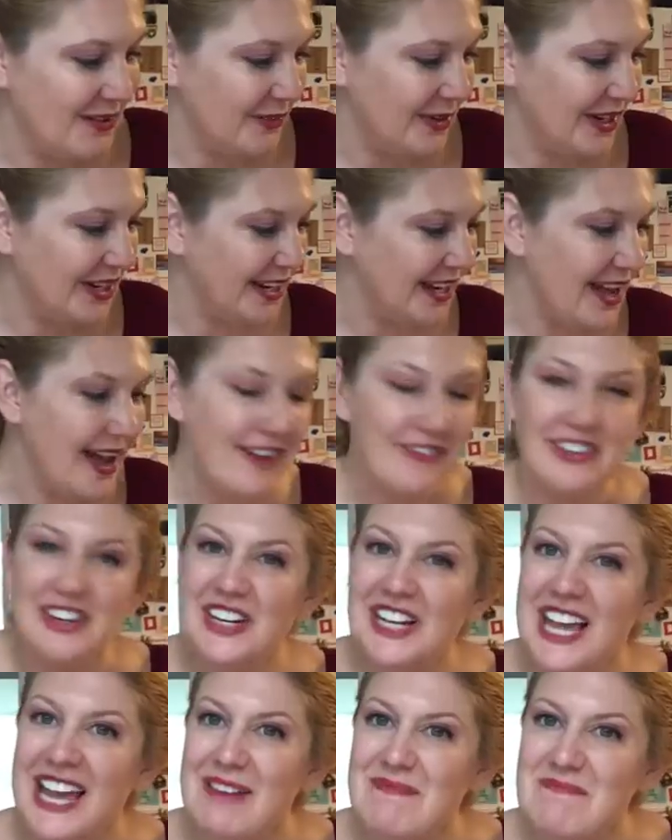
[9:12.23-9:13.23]
We're gonna cover it
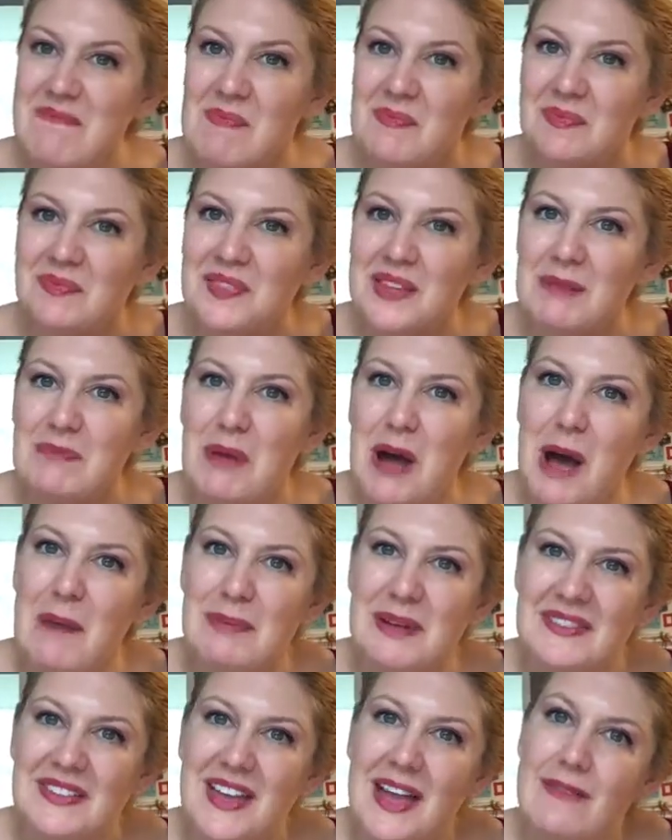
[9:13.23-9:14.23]
again,
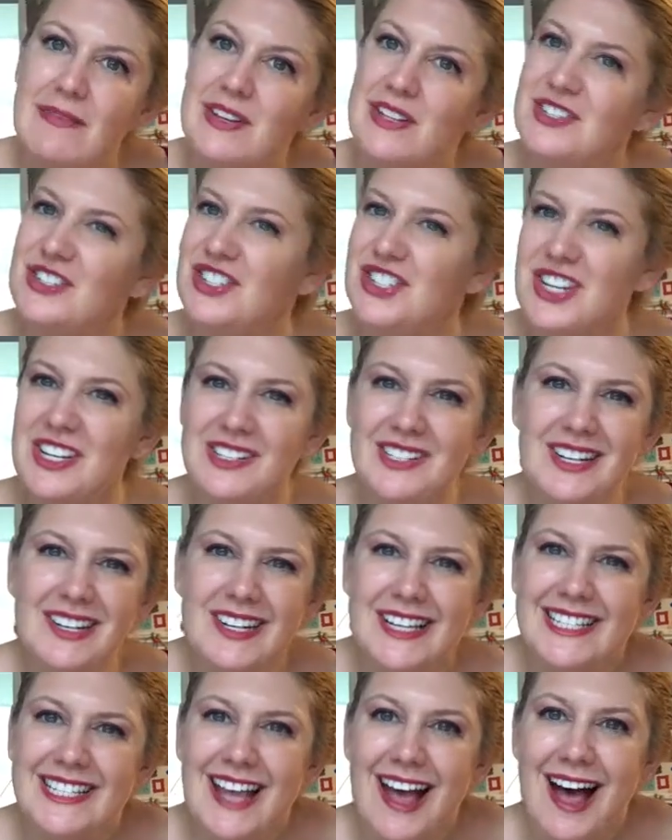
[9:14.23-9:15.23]
pop it in the oven just
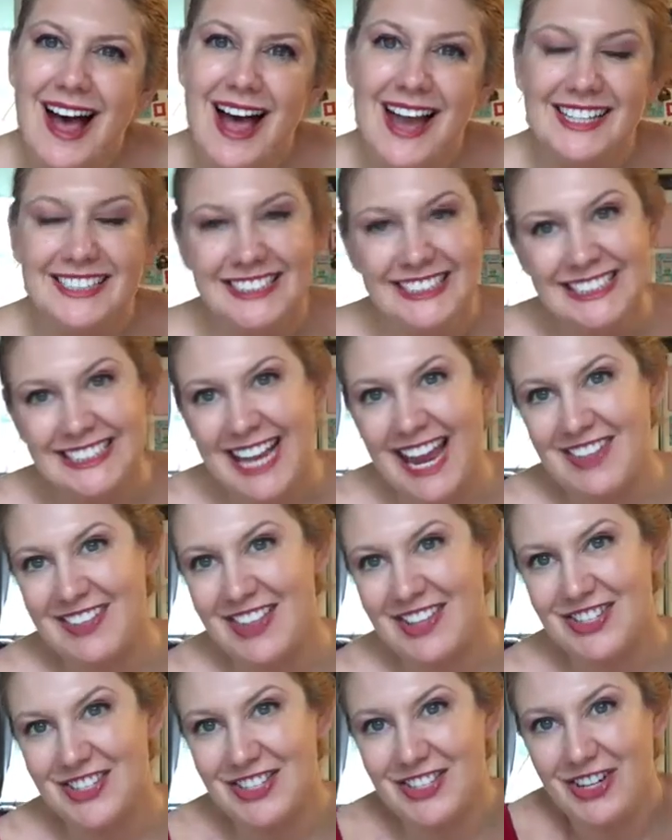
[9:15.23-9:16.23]
till it's hot, and
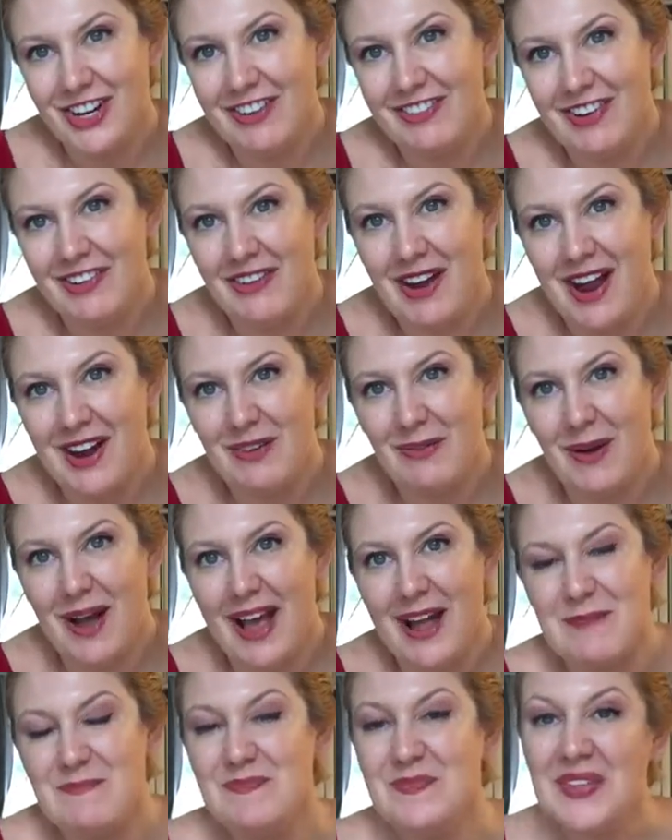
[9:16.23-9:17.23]
then serve it right
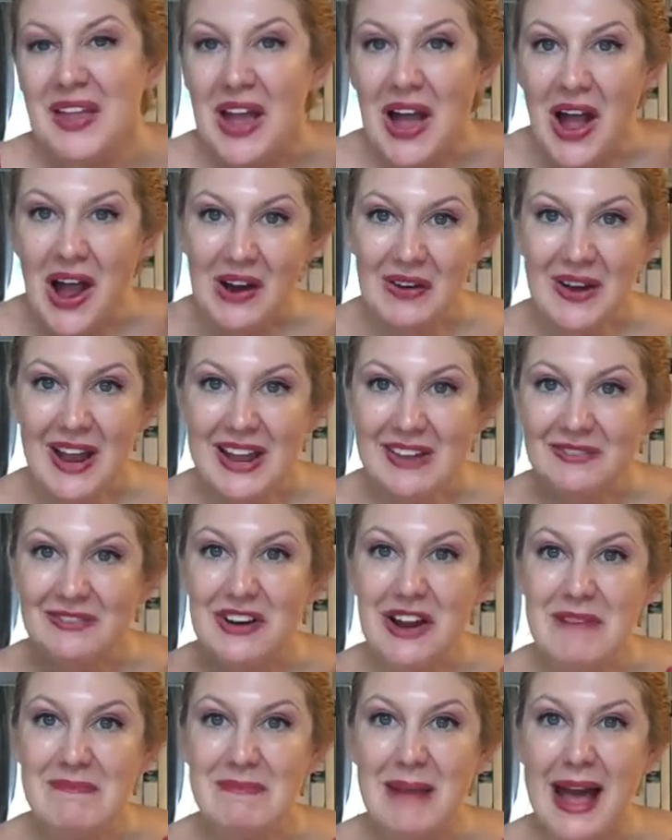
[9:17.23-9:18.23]
away. All right,
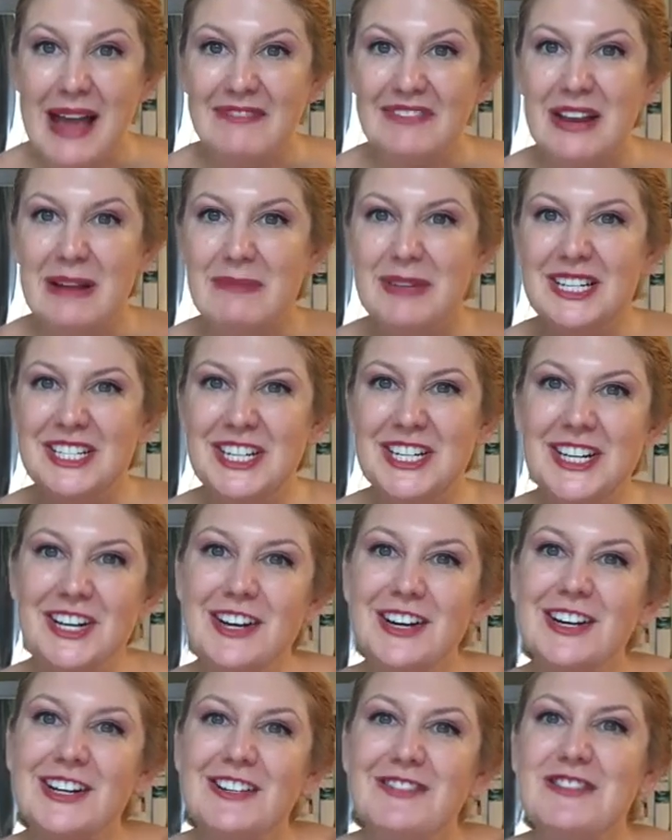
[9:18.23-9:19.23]
from my family to
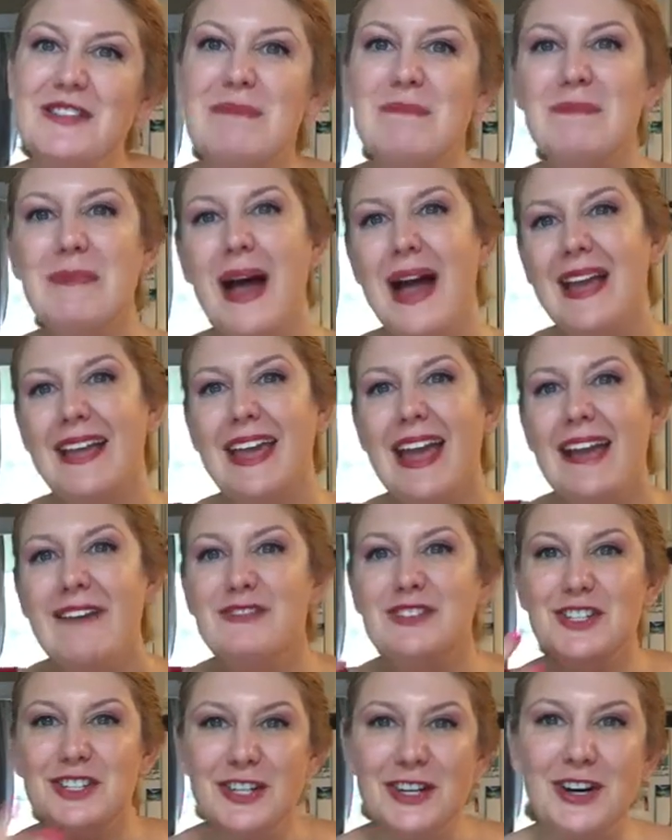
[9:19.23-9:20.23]
yours, from my cave
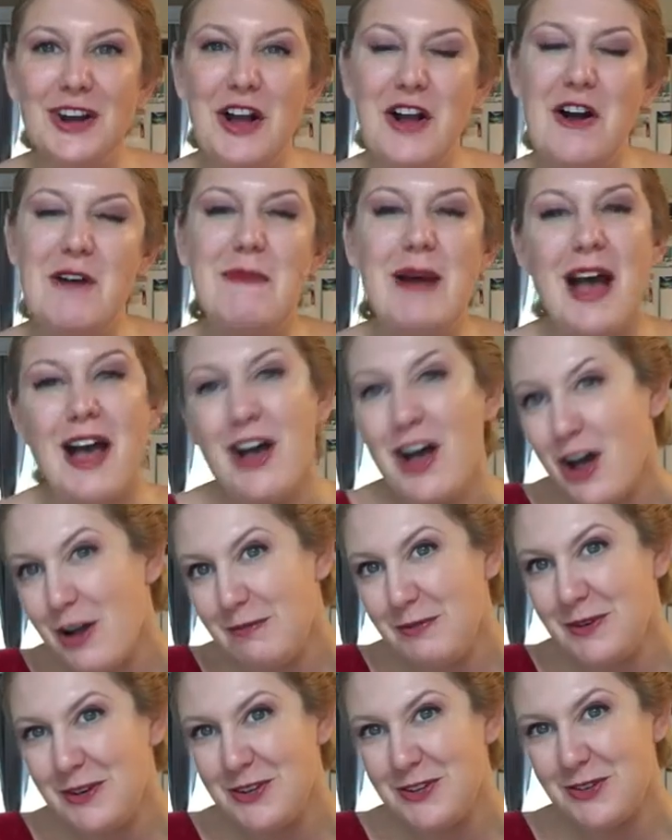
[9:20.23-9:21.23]
to your home, I
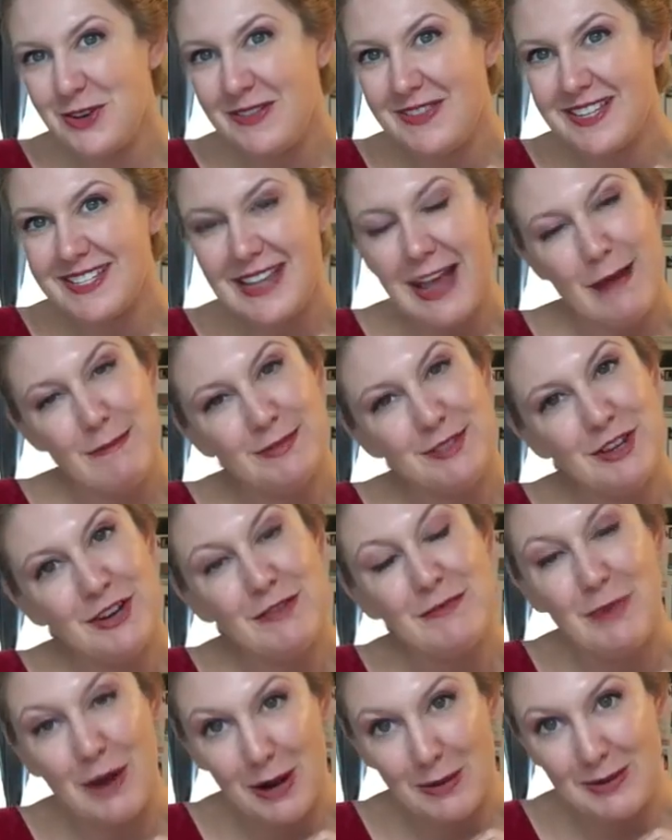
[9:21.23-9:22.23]
hope you enjoyed this episode
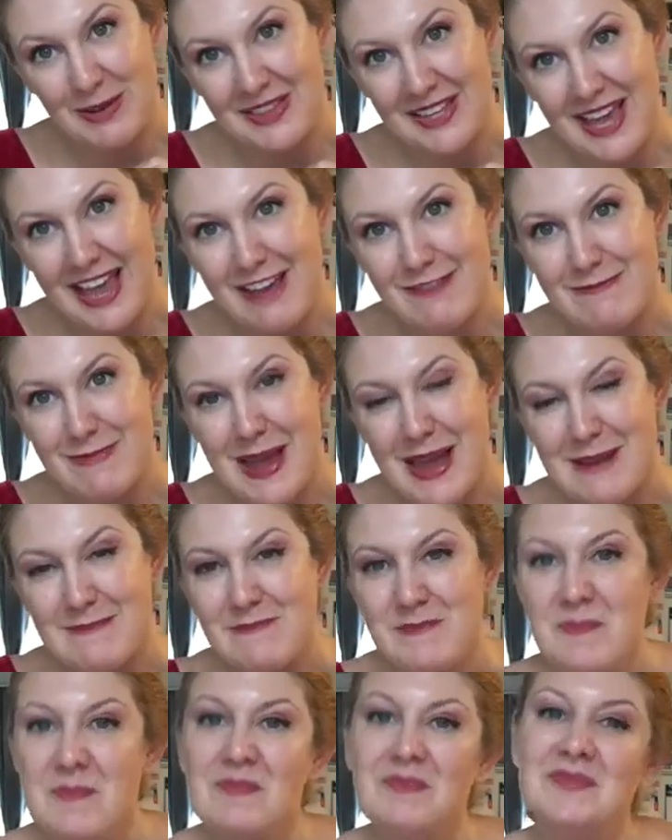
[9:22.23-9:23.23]
of Barbie and the Caveman,
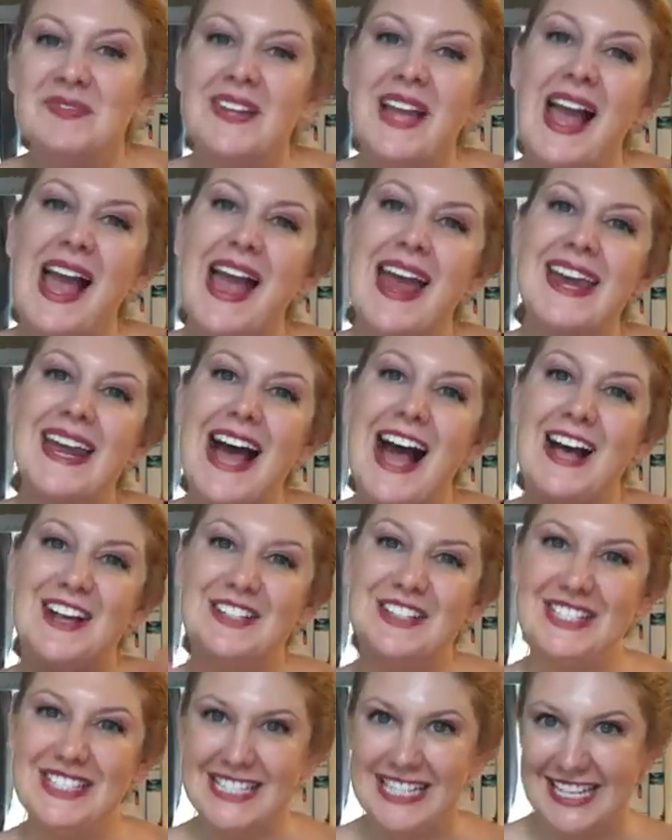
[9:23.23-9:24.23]
and I'll
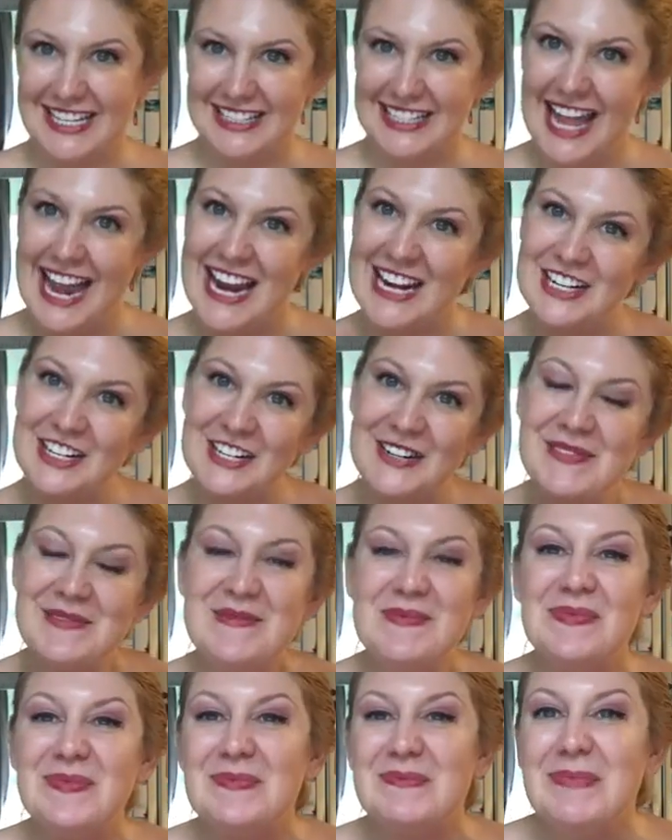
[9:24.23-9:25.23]
see you later.
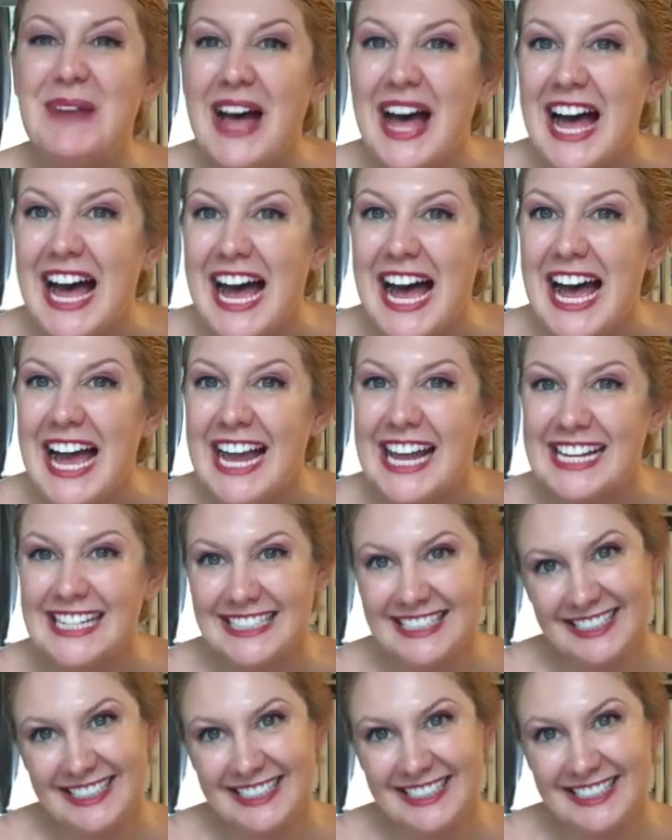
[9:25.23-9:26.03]
Bye!